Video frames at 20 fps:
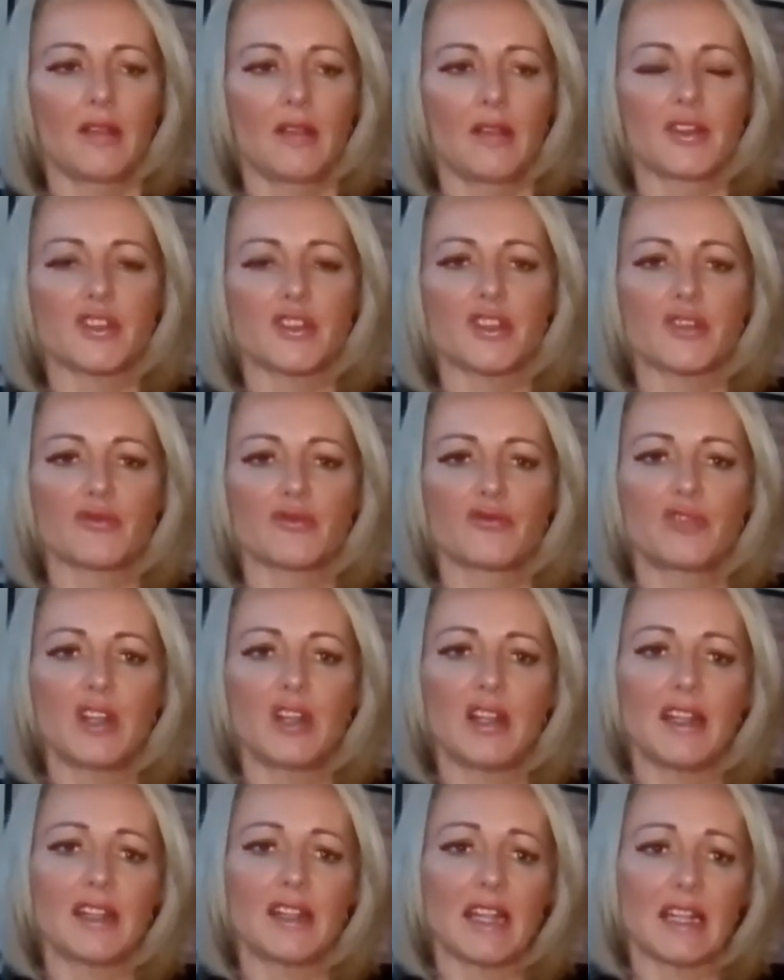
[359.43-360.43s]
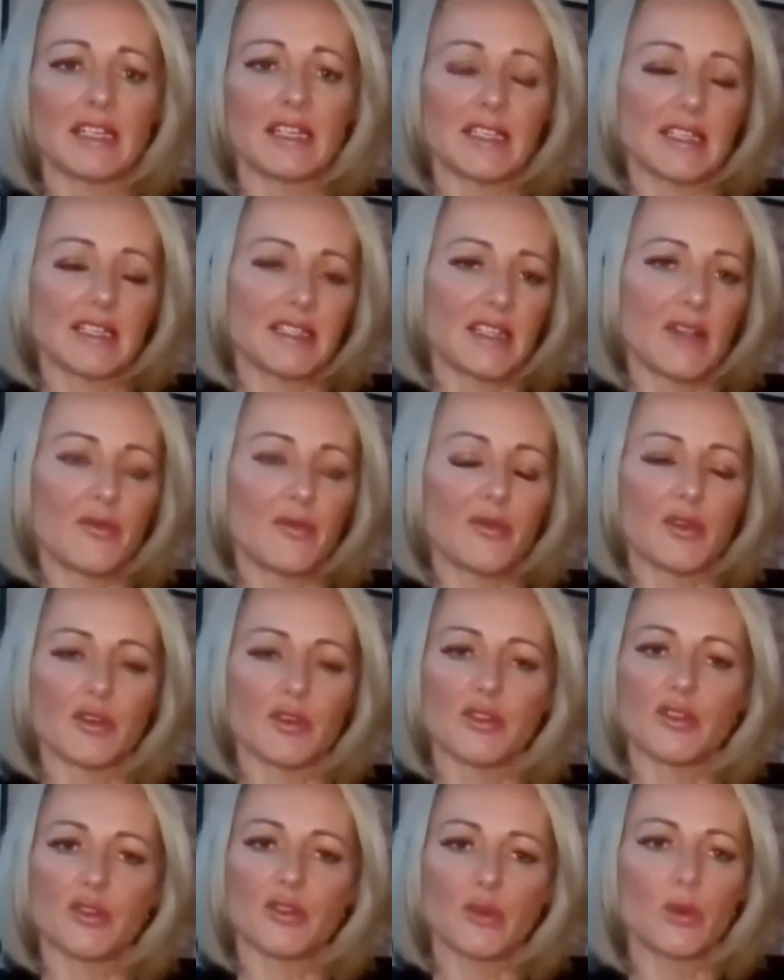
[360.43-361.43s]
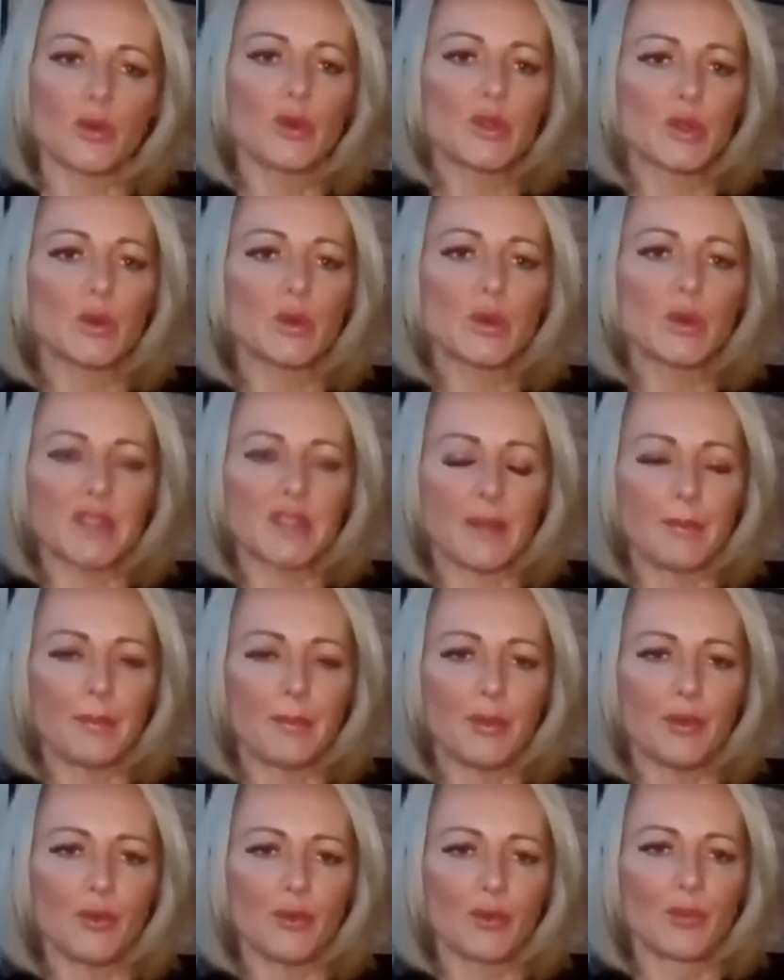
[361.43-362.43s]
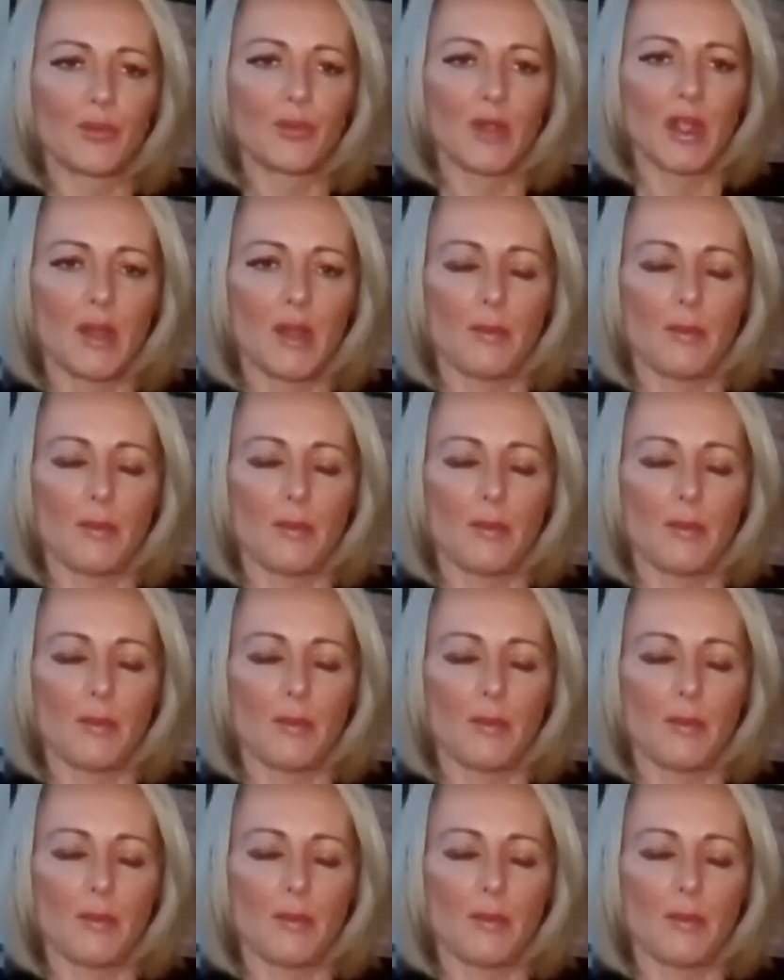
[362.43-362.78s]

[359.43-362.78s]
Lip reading: There's really things that sound, they're so, so simple,